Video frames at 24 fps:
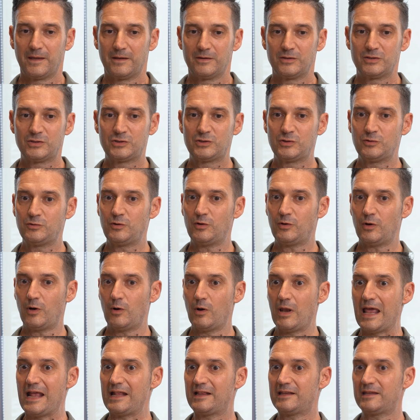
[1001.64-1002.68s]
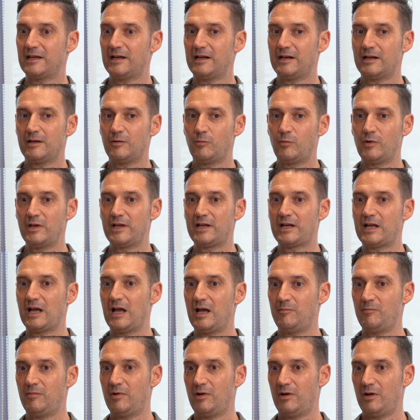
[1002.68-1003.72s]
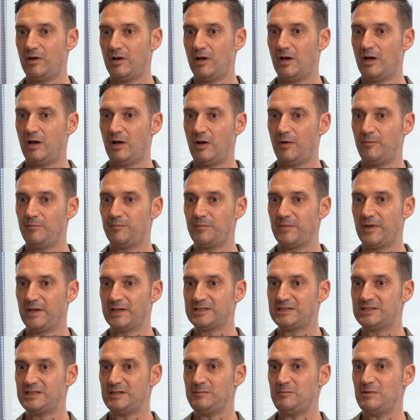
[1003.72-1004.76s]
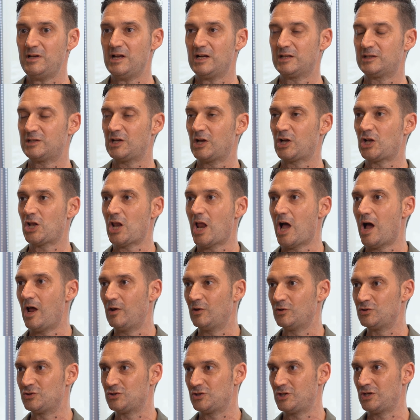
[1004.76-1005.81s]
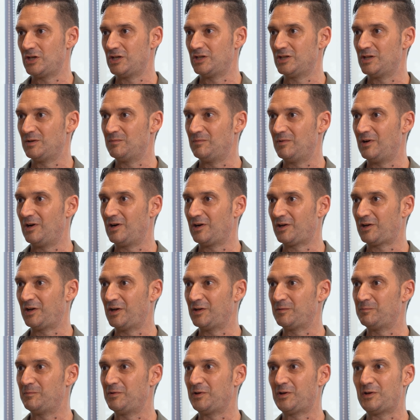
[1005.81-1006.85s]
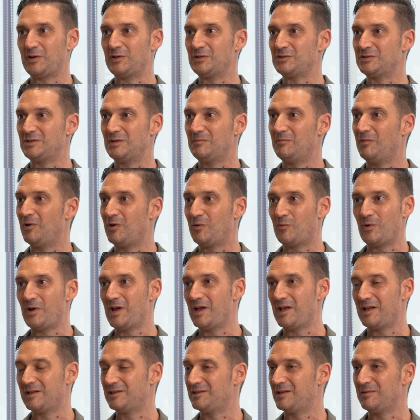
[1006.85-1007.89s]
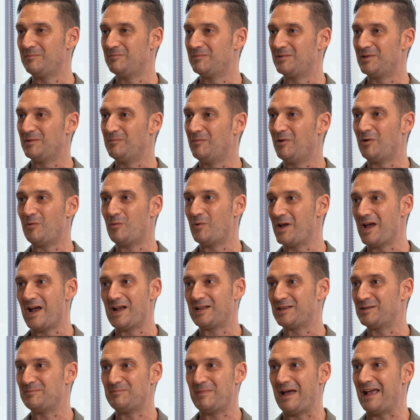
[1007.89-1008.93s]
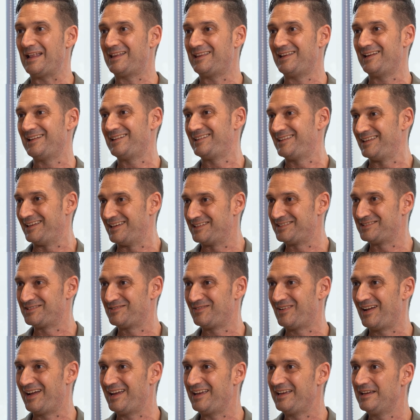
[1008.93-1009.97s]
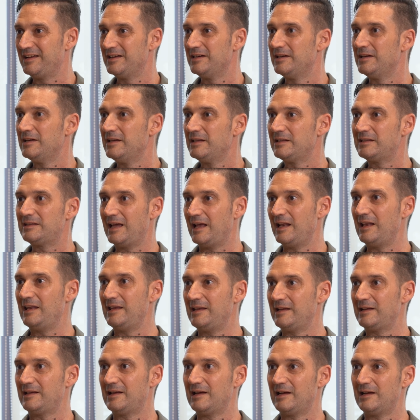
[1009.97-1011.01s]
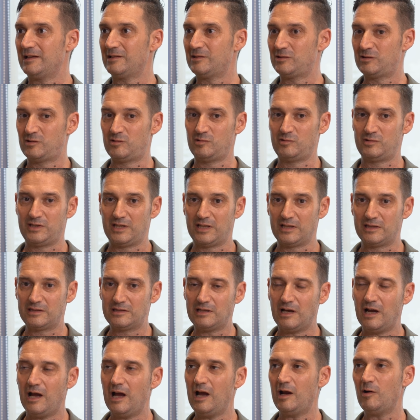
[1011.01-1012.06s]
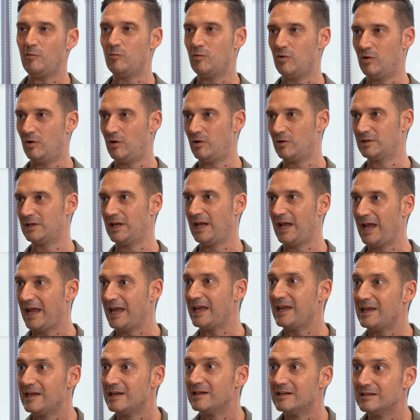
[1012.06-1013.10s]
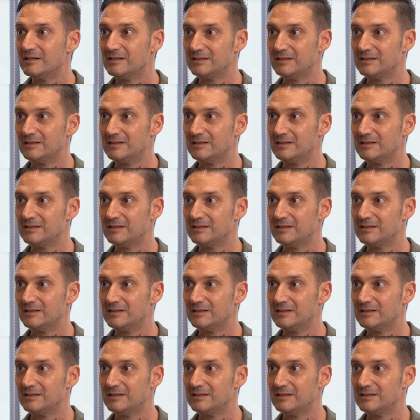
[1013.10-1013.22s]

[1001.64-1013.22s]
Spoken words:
sooner or later will come a similar technology in the market, because the more we are, the better it is, right? Telling to the entire world, hey,